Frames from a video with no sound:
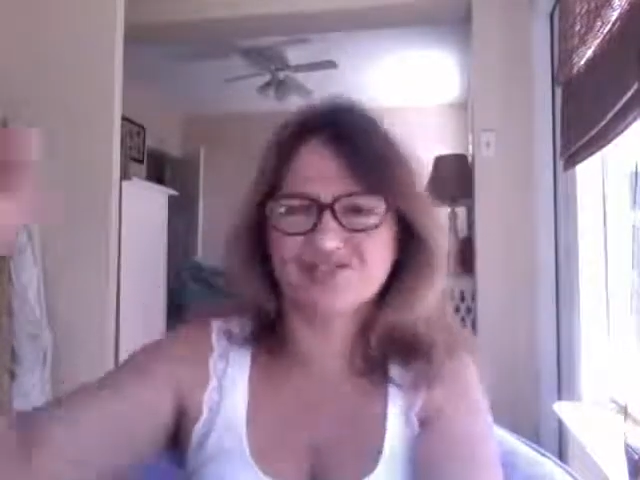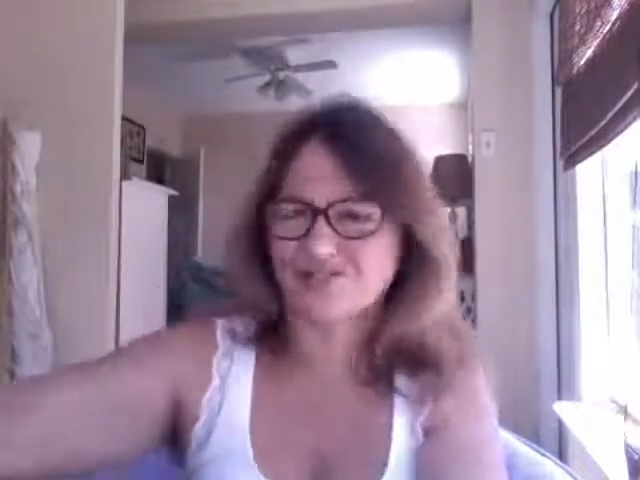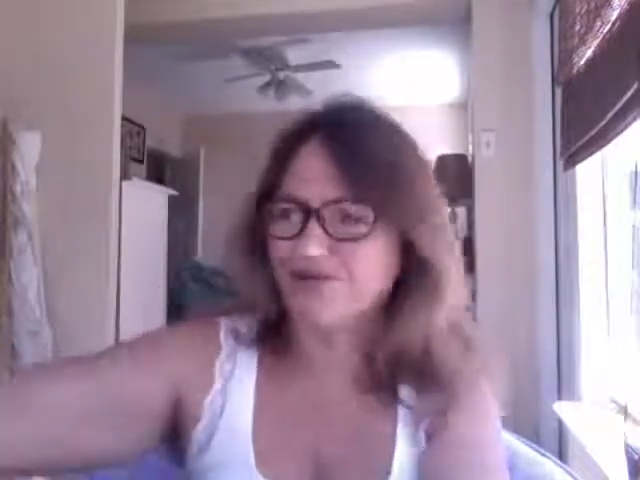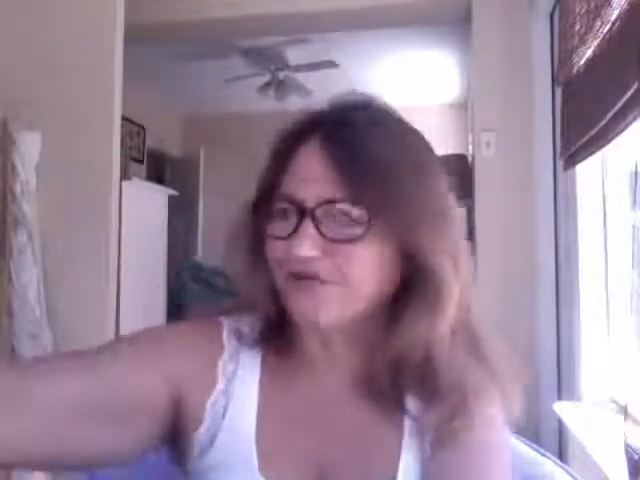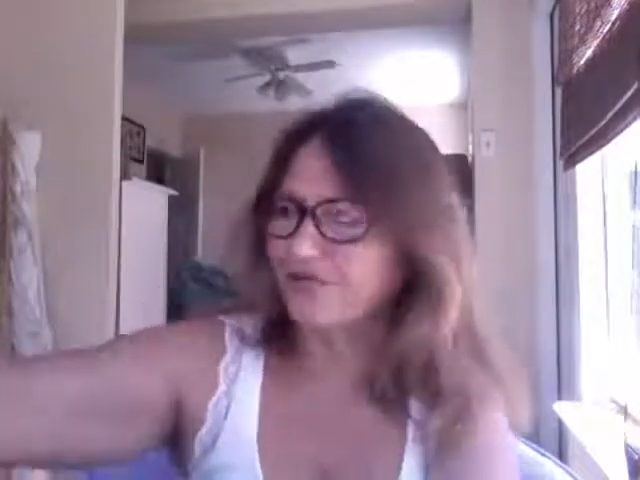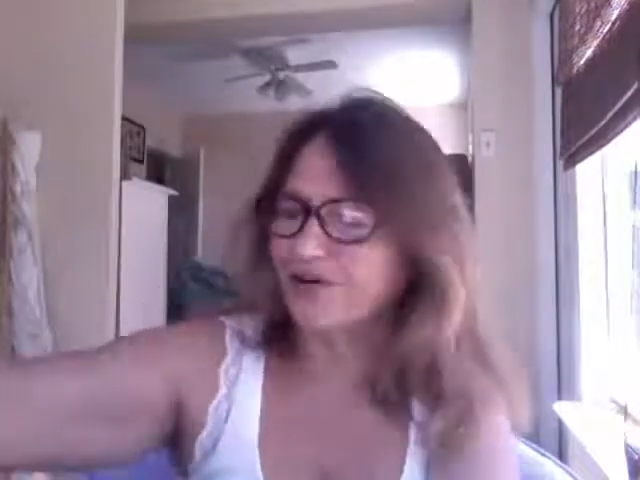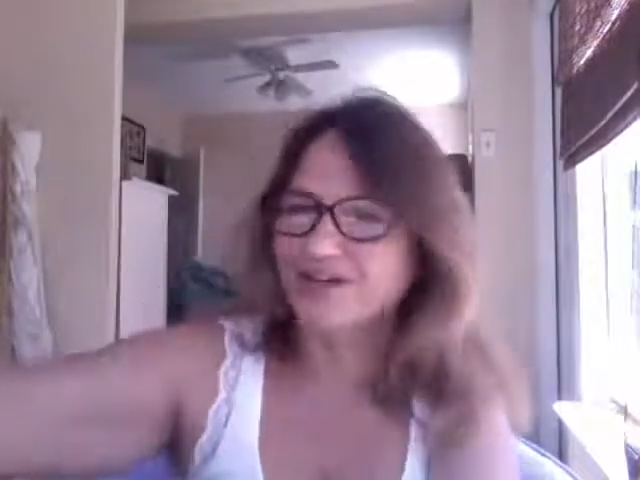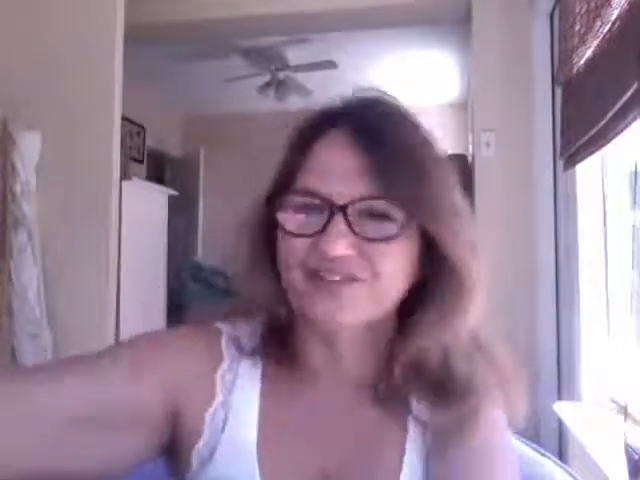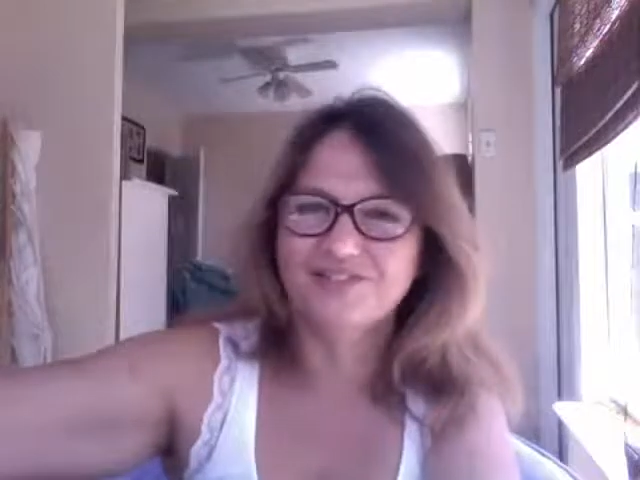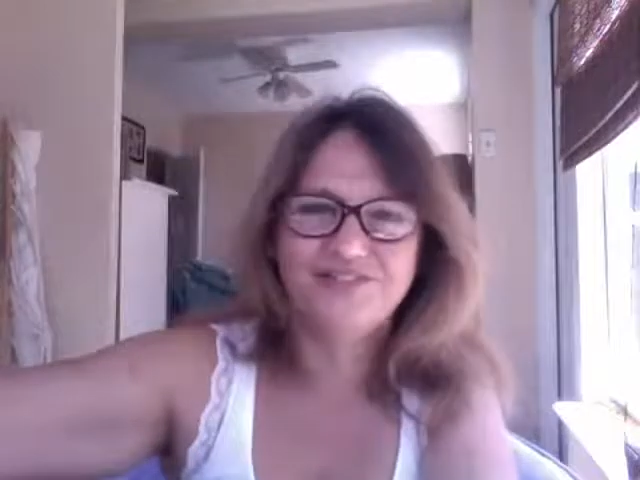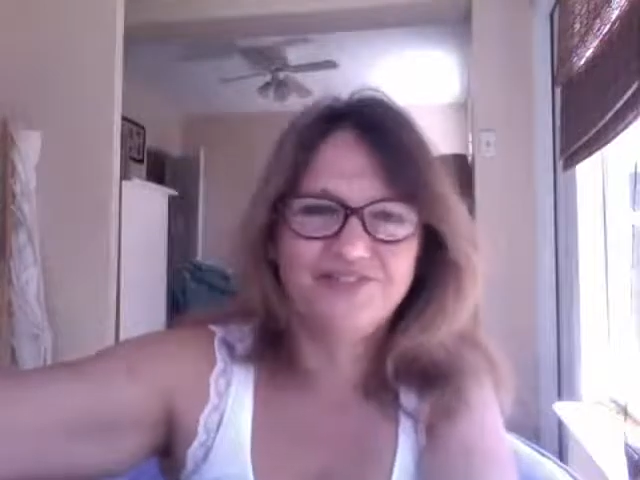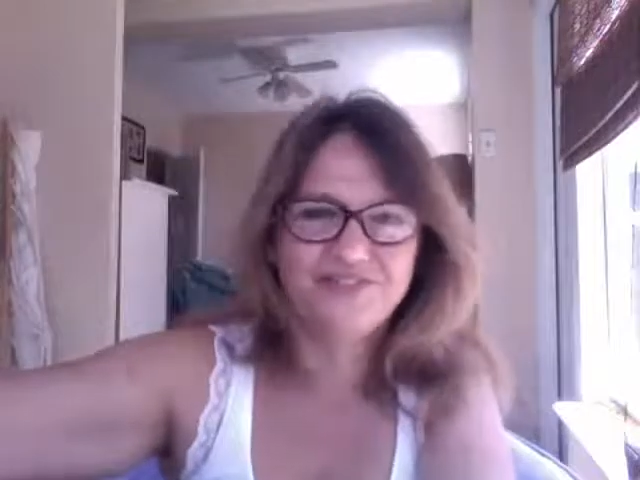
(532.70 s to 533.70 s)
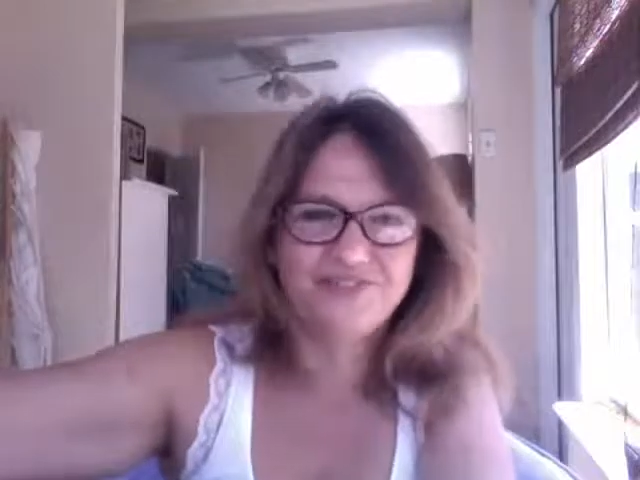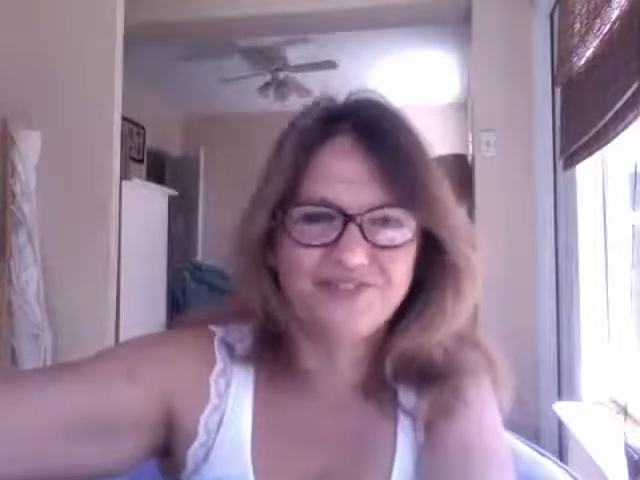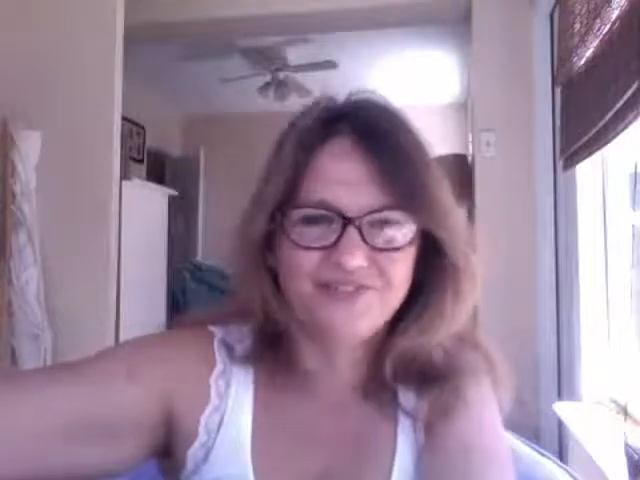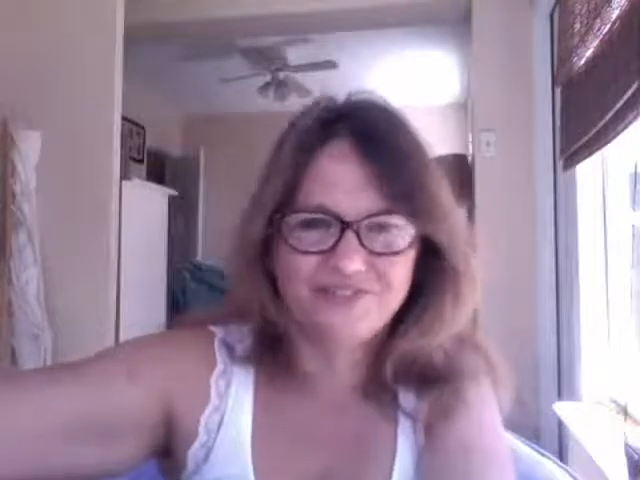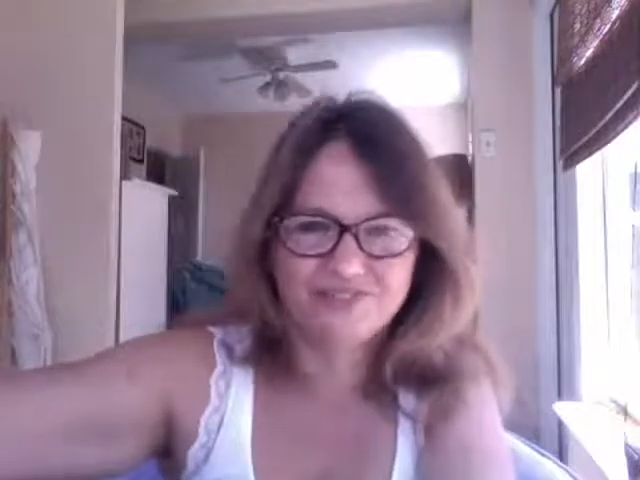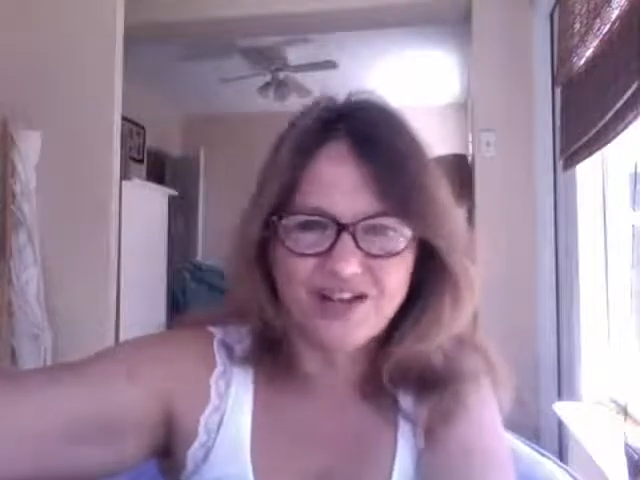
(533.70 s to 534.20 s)
a freaking,
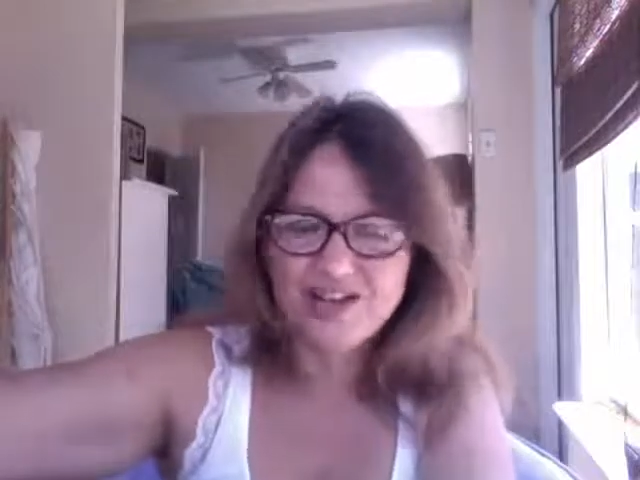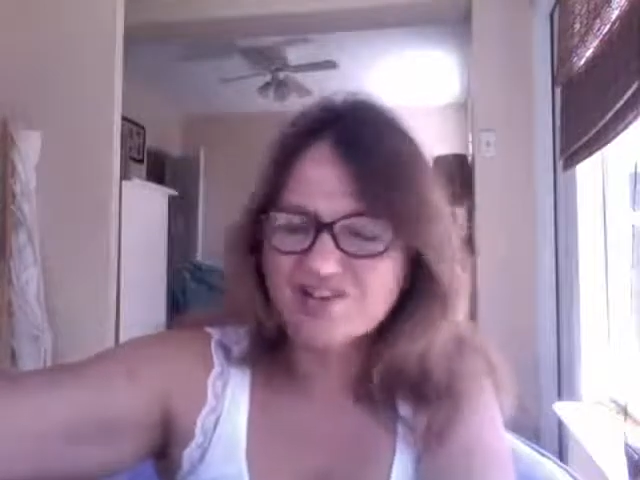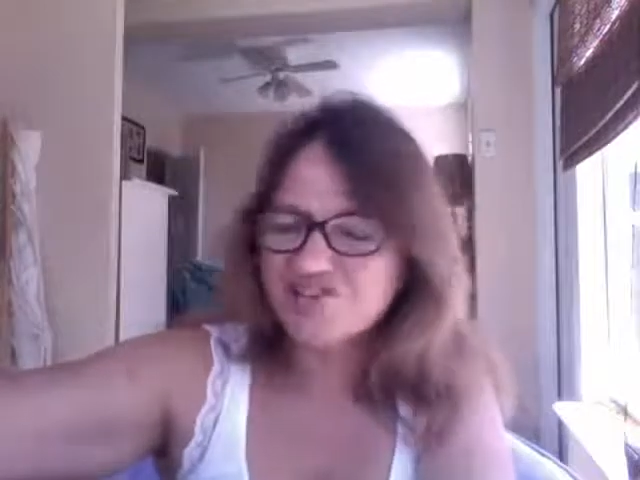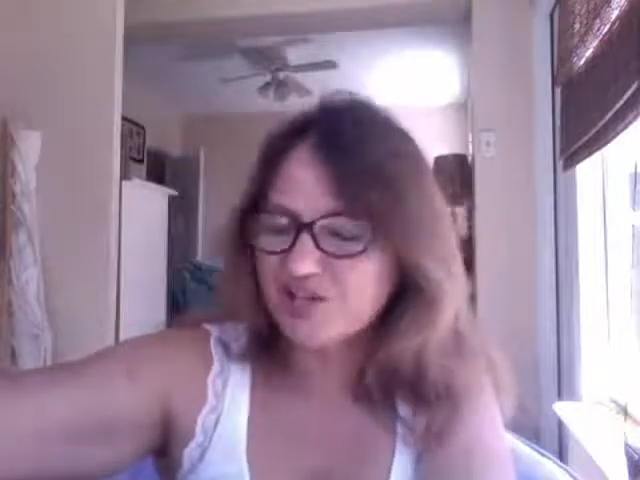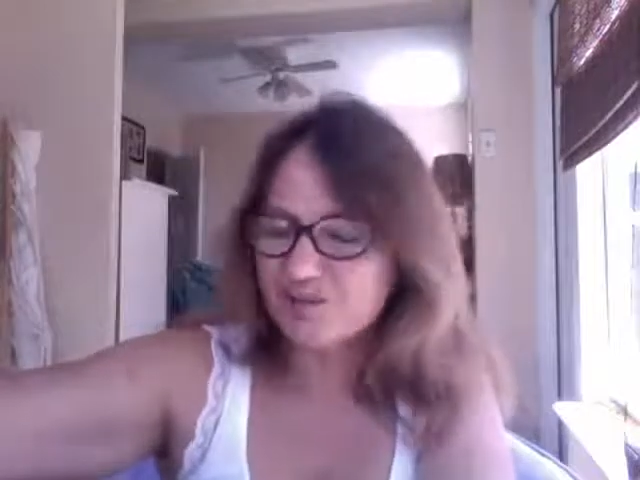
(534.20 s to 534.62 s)
she